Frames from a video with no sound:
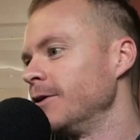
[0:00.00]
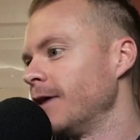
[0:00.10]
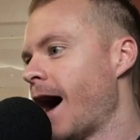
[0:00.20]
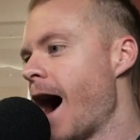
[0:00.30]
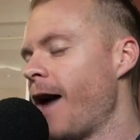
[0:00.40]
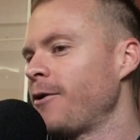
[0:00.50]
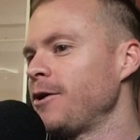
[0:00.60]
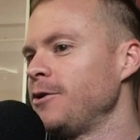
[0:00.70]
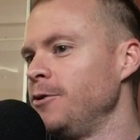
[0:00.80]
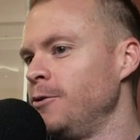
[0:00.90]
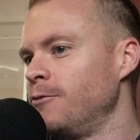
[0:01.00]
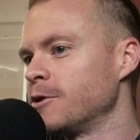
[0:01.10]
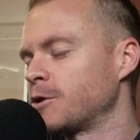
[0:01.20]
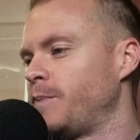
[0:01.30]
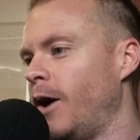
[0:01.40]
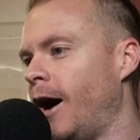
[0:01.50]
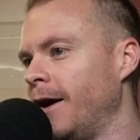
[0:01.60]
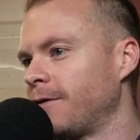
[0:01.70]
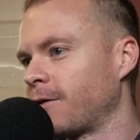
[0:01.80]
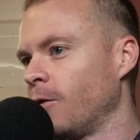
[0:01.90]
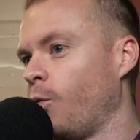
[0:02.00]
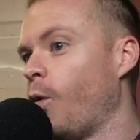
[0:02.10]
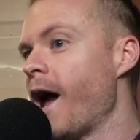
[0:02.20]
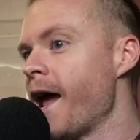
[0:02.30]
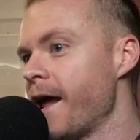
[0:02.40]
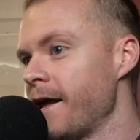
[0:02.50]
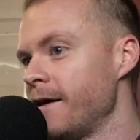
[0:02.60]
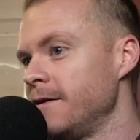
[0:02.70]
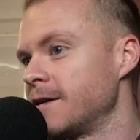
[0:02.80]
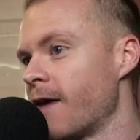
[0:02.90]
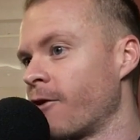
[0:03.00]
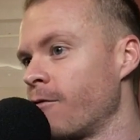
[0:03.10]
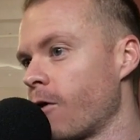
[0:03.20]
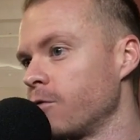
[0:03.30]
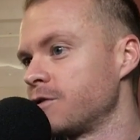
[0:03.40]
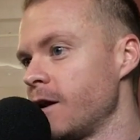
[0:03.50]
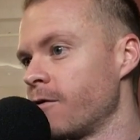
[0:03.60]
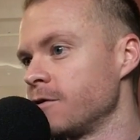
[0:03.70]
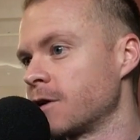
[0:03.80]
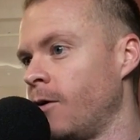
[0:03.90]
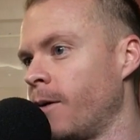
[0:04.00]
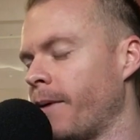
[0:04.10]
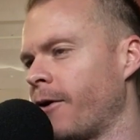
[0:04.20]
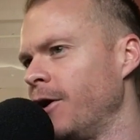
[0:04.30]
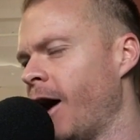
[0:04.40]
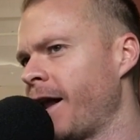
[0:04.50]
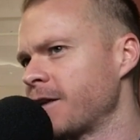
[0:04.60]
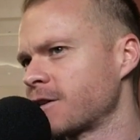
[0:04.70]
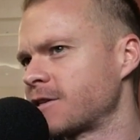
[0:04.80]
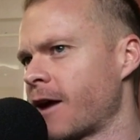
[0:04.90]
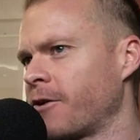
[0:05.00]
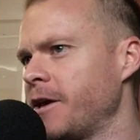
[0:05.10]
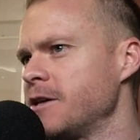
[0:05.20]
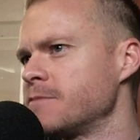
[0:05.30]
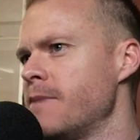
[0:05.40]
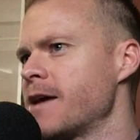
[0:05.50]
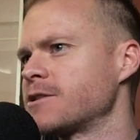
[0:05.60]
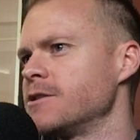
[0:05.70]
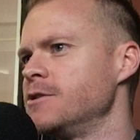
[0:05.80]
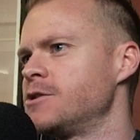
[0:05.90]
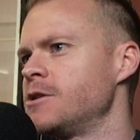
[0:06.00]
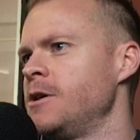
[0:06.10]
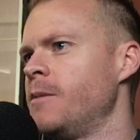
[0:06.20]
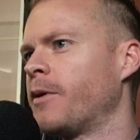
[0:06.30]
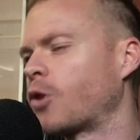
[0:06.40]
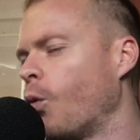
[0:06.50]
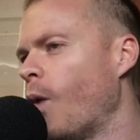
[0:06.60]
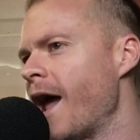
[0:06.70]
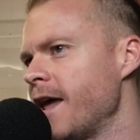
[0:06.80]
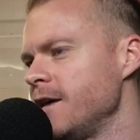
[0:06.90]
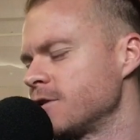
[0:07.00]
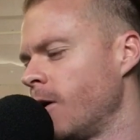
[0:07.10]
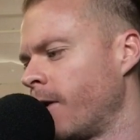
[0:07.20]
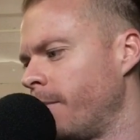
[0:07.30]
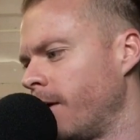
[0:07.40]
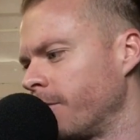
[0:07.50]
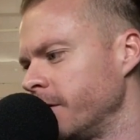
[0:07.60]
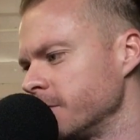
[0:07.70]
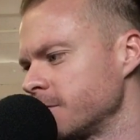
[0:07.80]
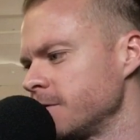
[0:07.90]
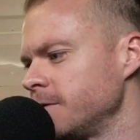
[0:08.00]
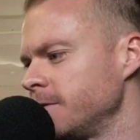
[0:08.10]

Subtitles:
How do you respond to the way Terry Rozier is going about it? Not necessarily his message, but the way he's going about this.